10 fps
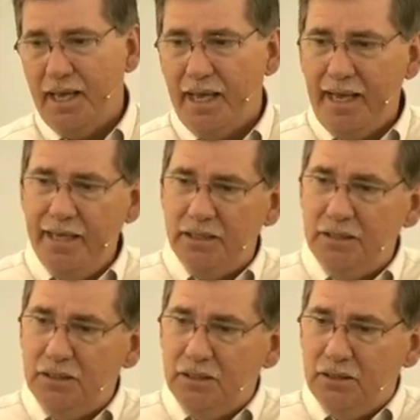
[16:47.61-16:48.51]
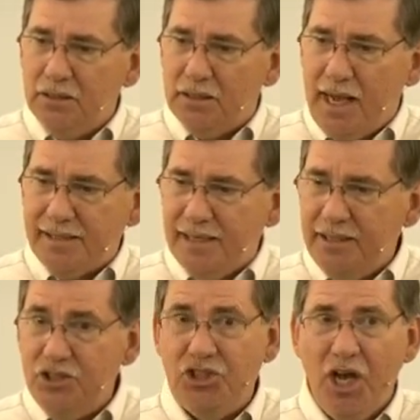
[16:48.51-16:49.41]
In I said
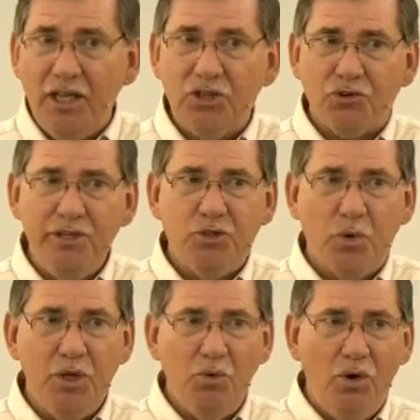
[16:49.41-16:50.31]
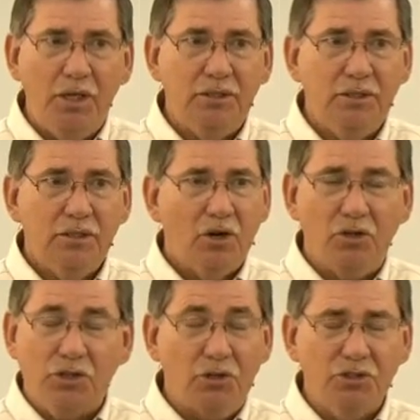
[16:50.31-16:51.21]
in John 3 21 or
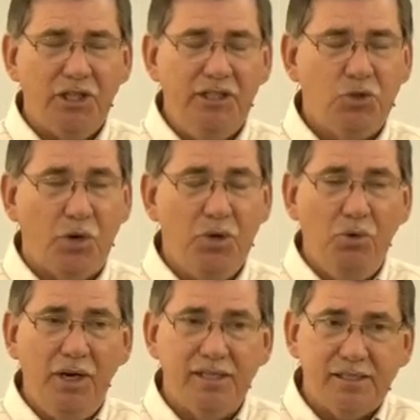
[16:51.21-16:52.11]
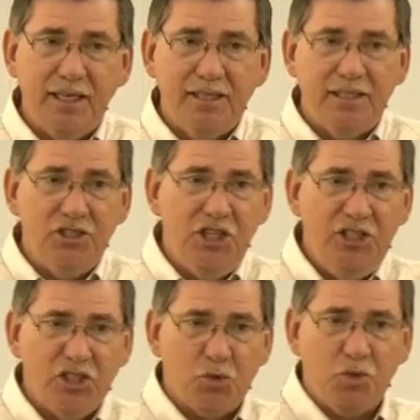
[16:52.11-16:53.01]
13 21, it says that
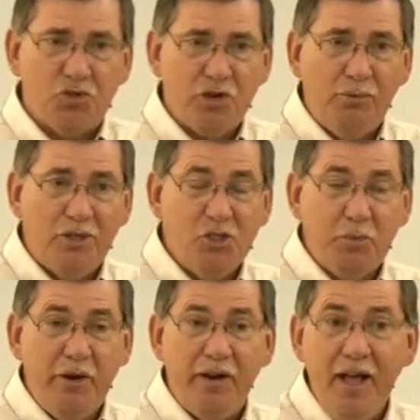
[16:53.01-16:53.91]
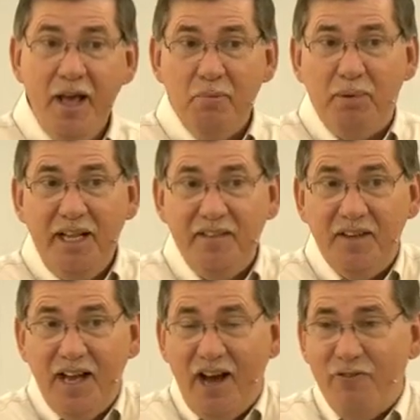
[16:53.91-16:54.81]
Jesus was troubled in spirit. But
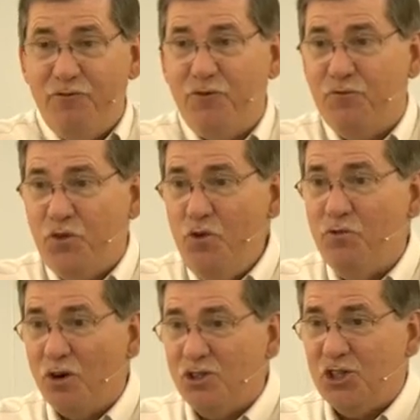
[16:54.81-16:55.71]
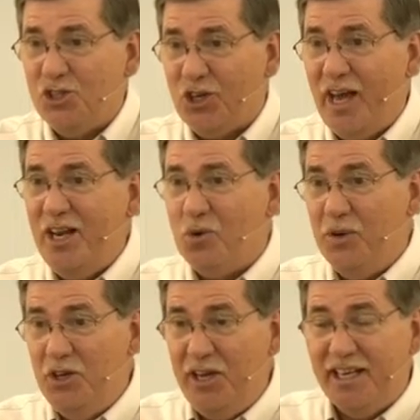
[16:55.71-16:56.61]
in a few verses later,
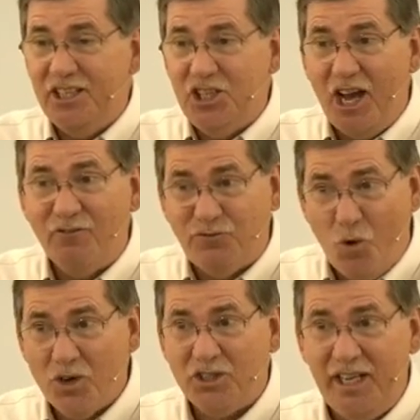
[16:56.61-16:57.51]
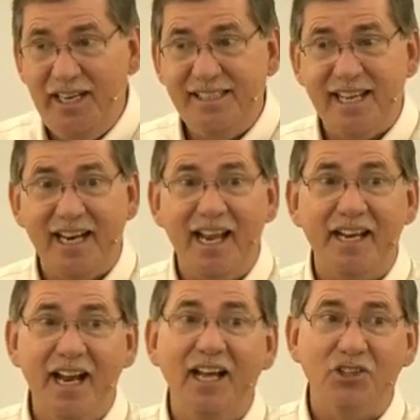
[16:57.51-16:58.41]
when you get to John 14, he said, Let
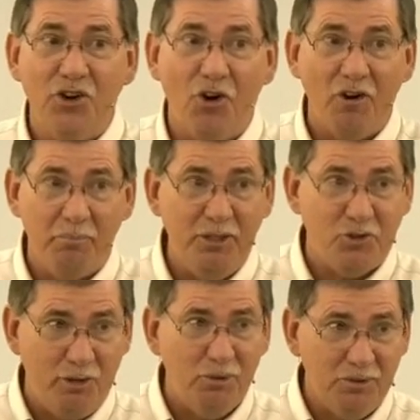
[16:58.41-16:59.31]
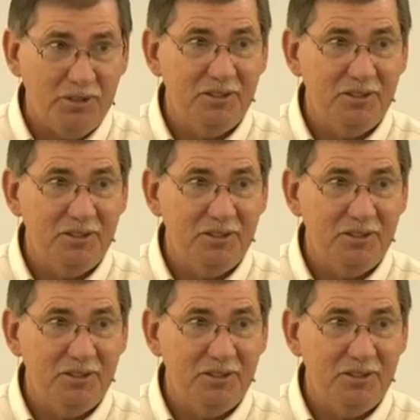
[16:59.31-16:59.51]
not your heart be troubled.